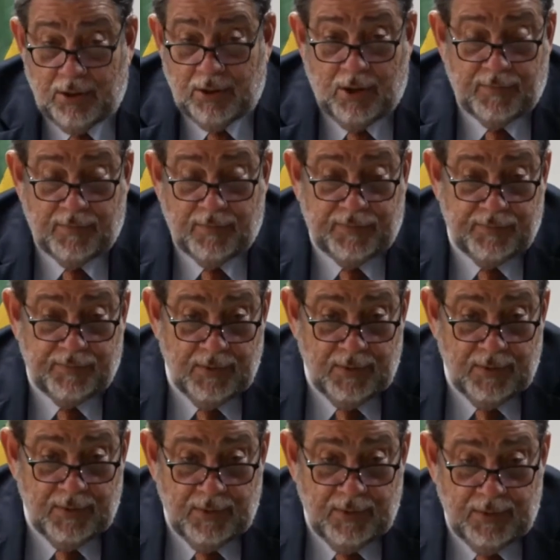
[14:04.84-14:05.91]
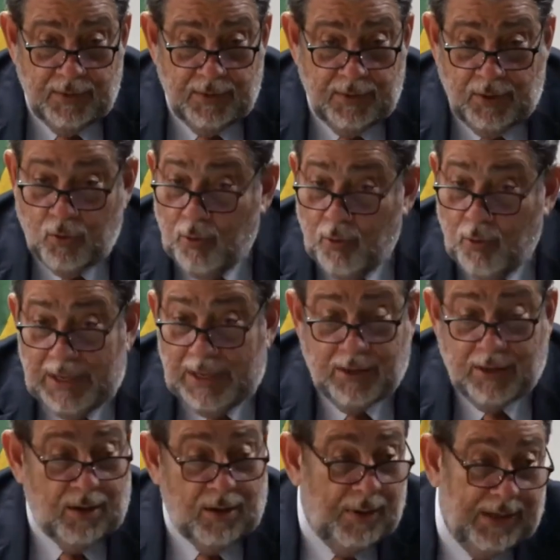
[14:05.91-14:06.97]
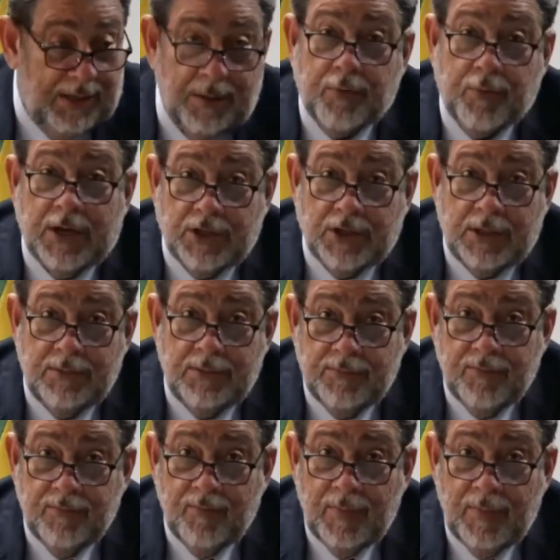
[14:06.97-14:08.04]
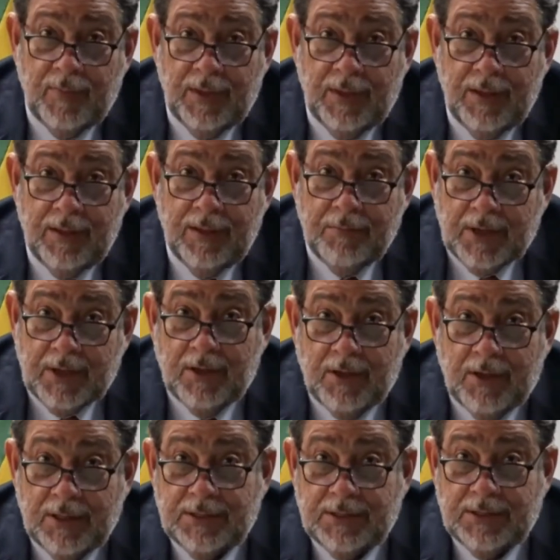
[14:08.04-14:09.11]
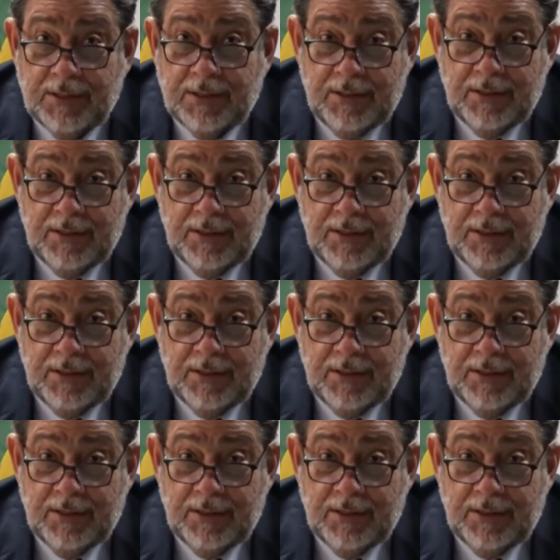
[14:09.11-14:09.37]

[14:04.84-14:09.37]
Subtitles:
of the global economic depression, because